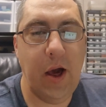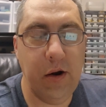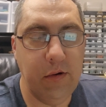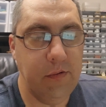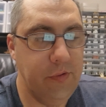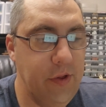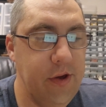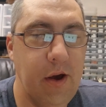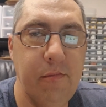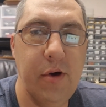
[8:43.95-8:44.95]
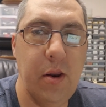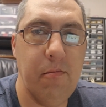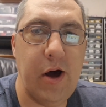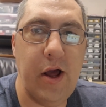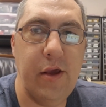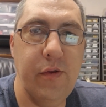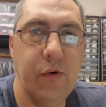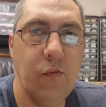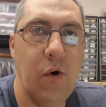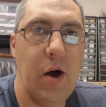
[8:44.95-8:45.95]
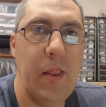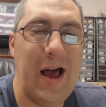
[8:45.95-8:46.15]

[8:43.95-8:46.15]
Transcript: I don't think I'm gonna buy either one.